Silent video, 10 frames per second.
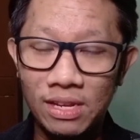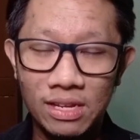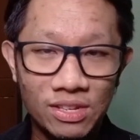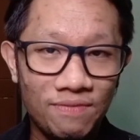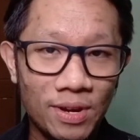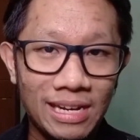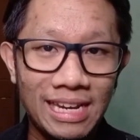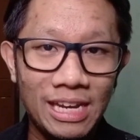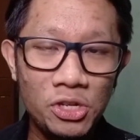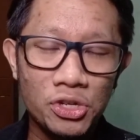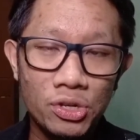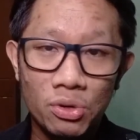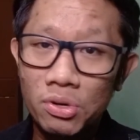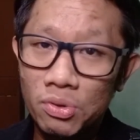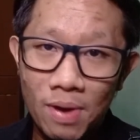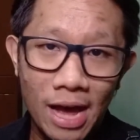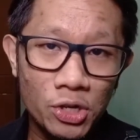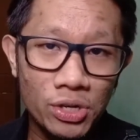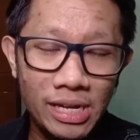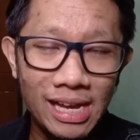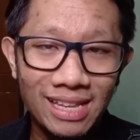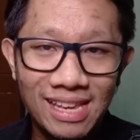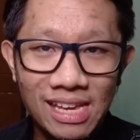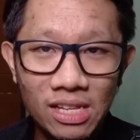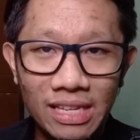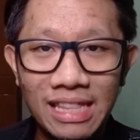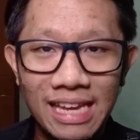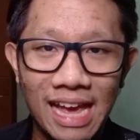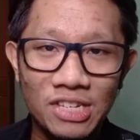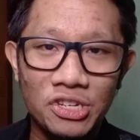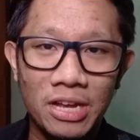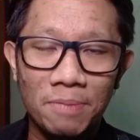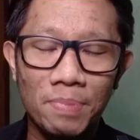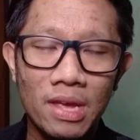severely injured or who actually got killed in the accident.